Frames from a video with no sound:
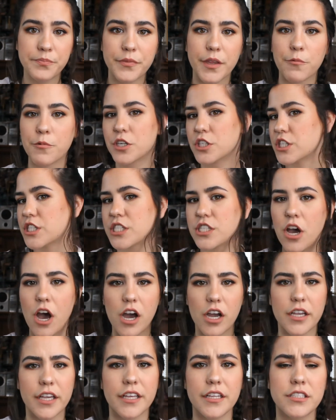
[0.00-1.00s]
And we were just
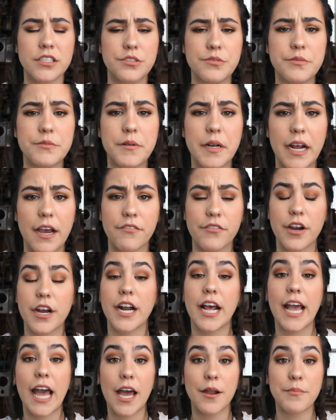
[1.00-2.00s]
talking, doing whatever, and
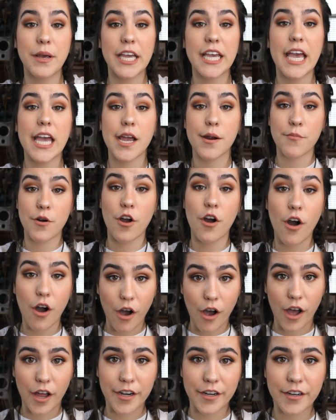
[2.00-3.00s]
I had my camera
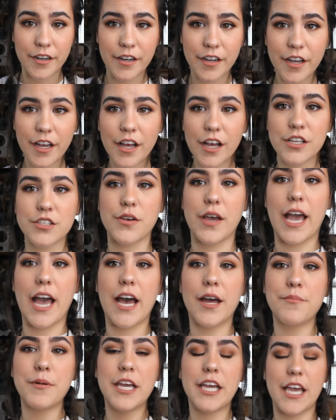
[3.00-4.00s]
on. So I
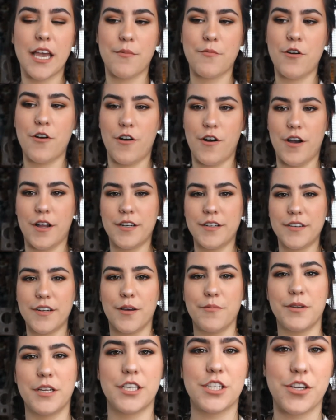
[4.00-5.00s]
had my camera on.
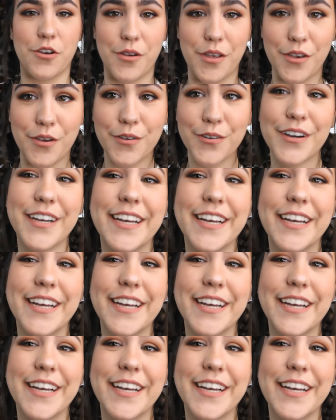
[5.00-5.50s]
I'm going to show you.